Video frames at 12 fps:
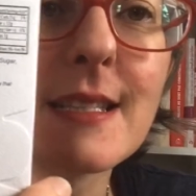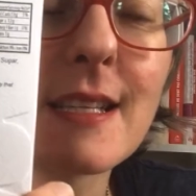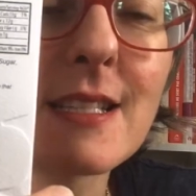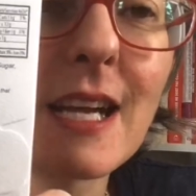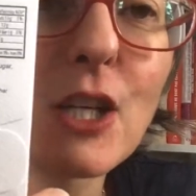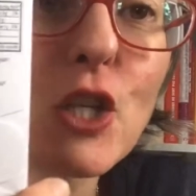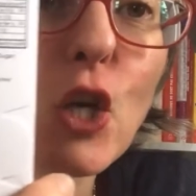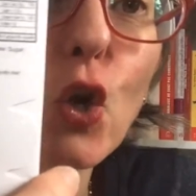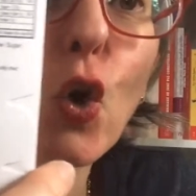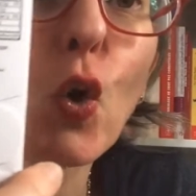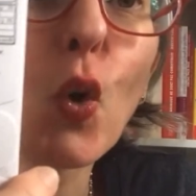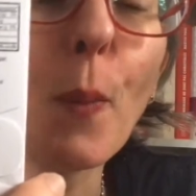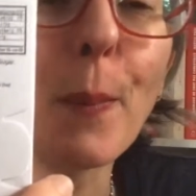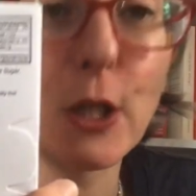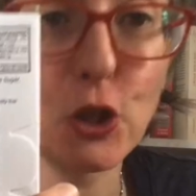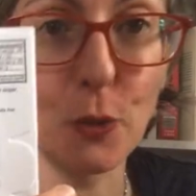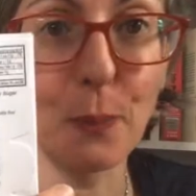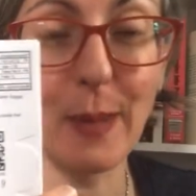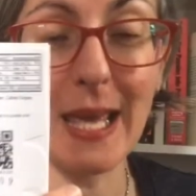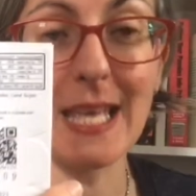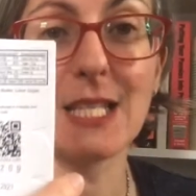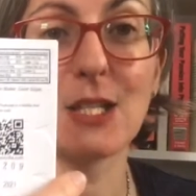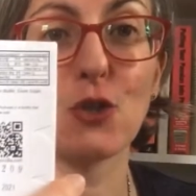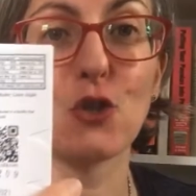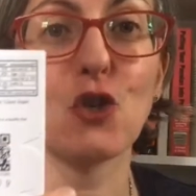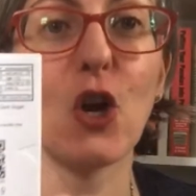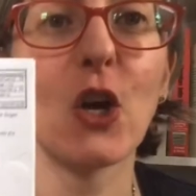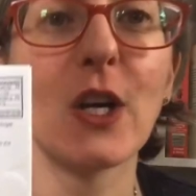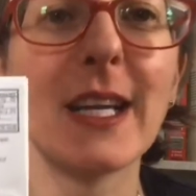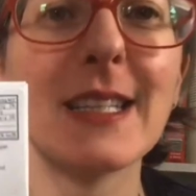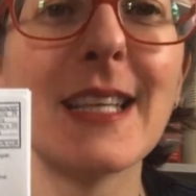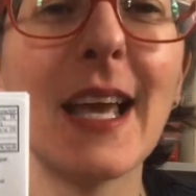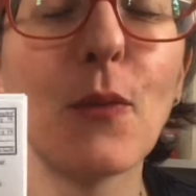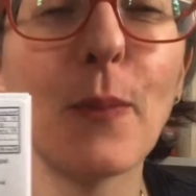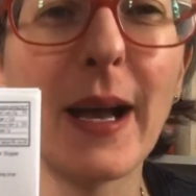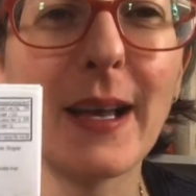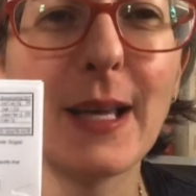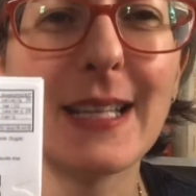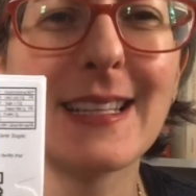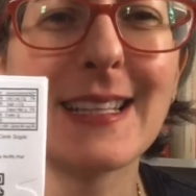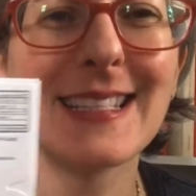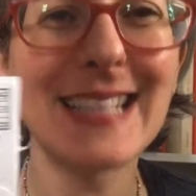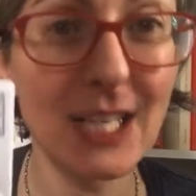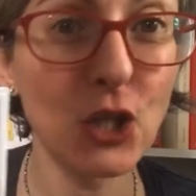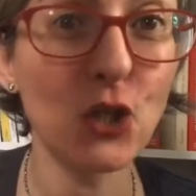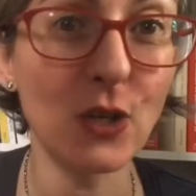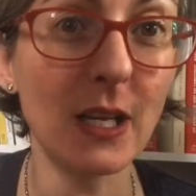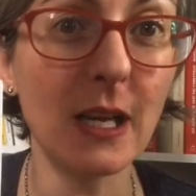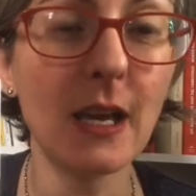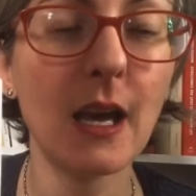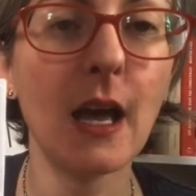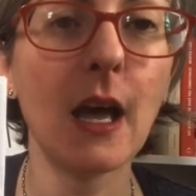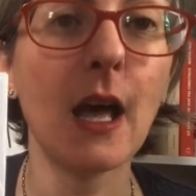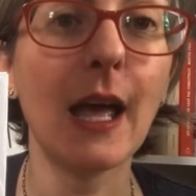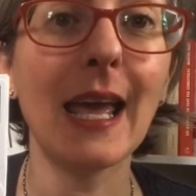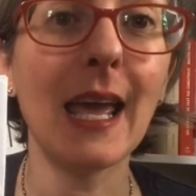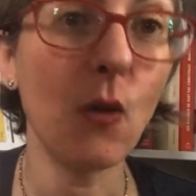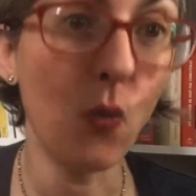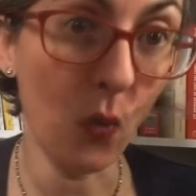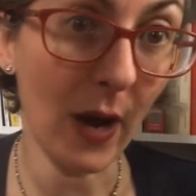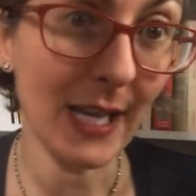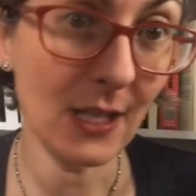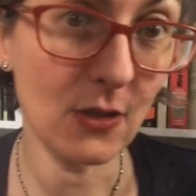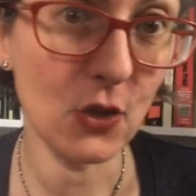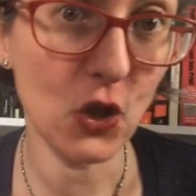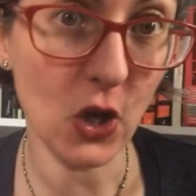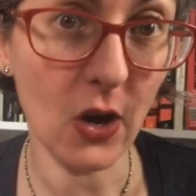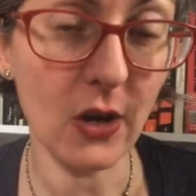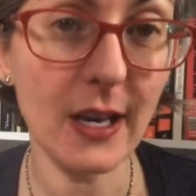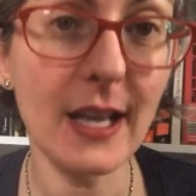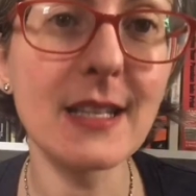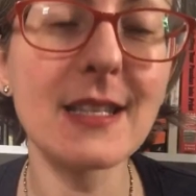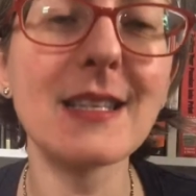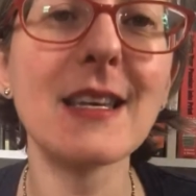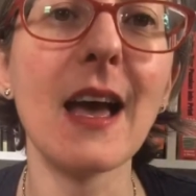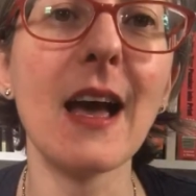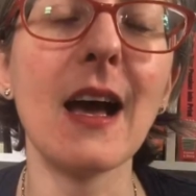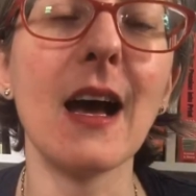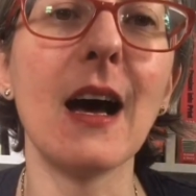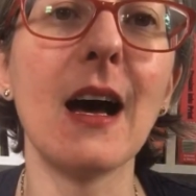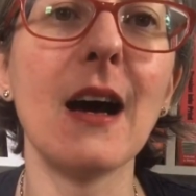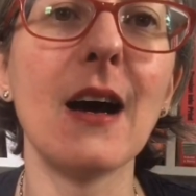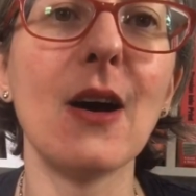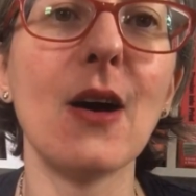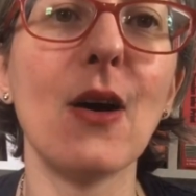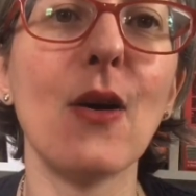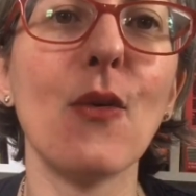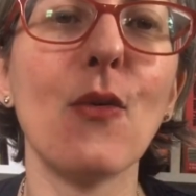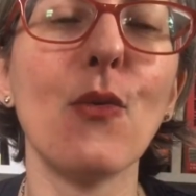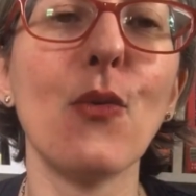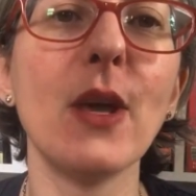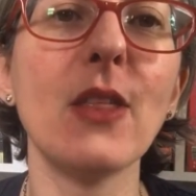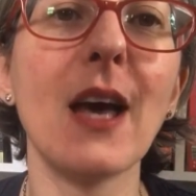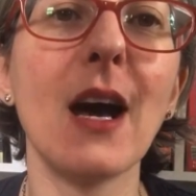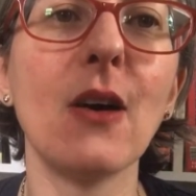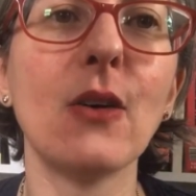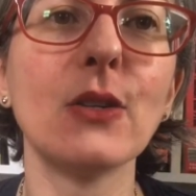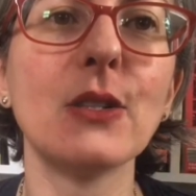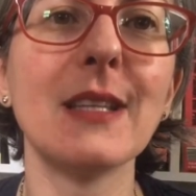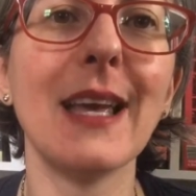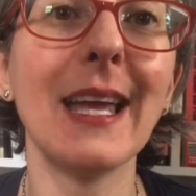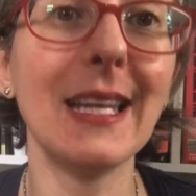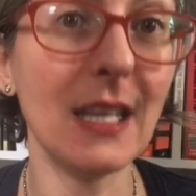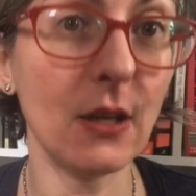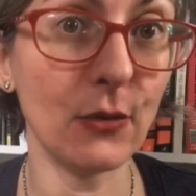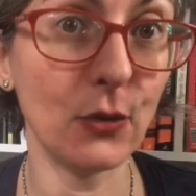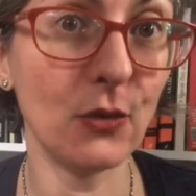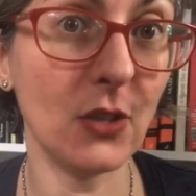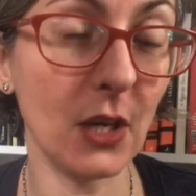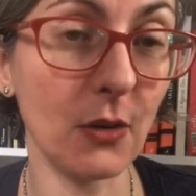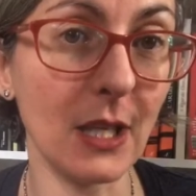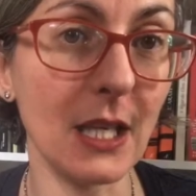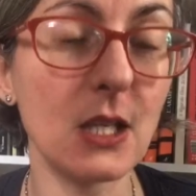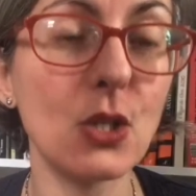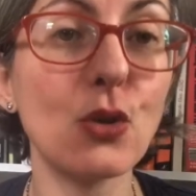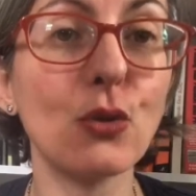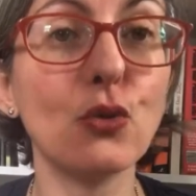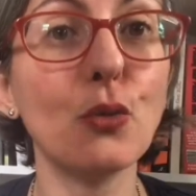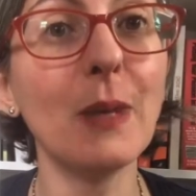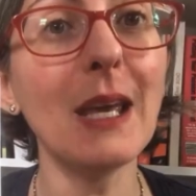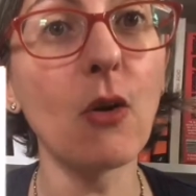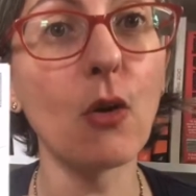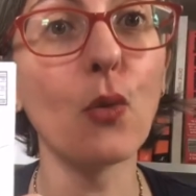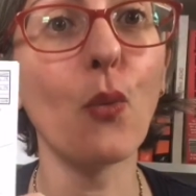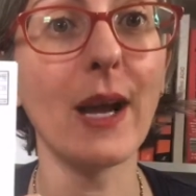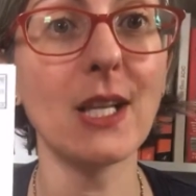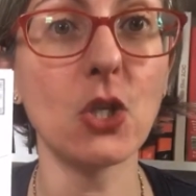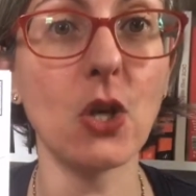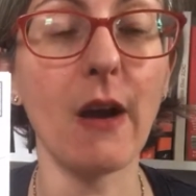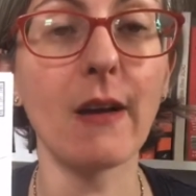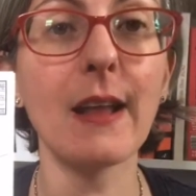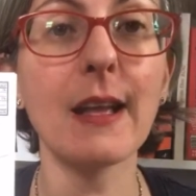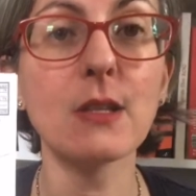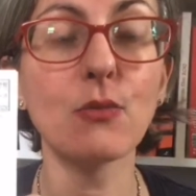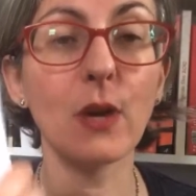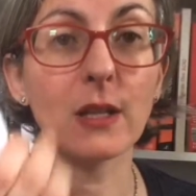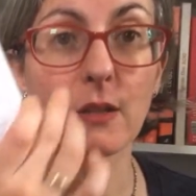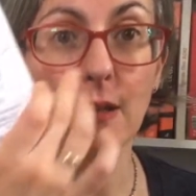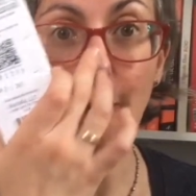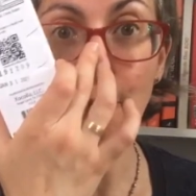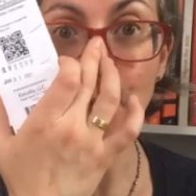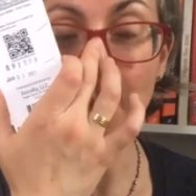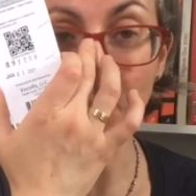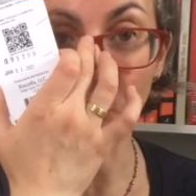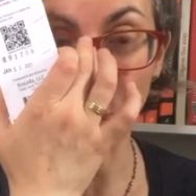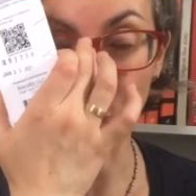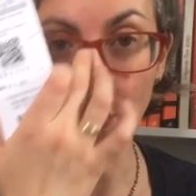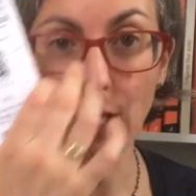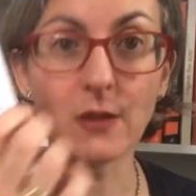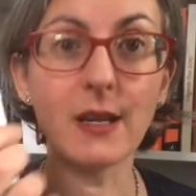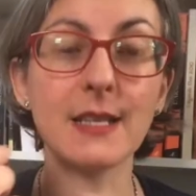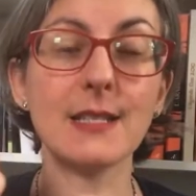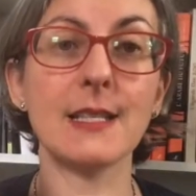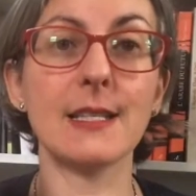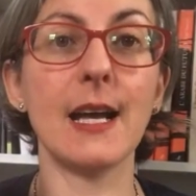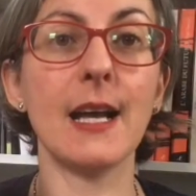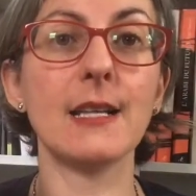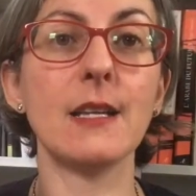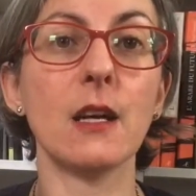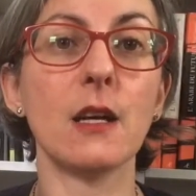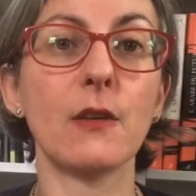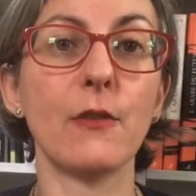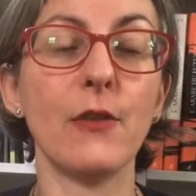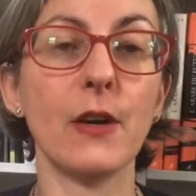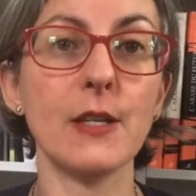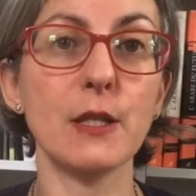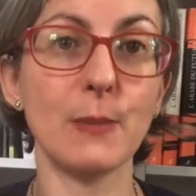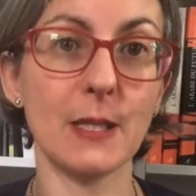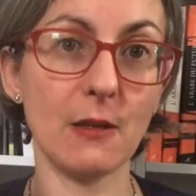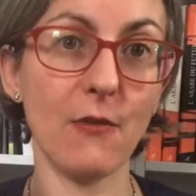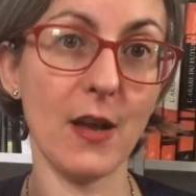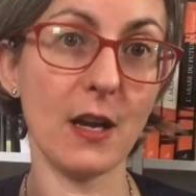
actually a cocoa butter based chocolate, and it's essentially a white chocolate without any of the dairy. So to be called white chocolate, what a lot of people don't realize is that there are very specific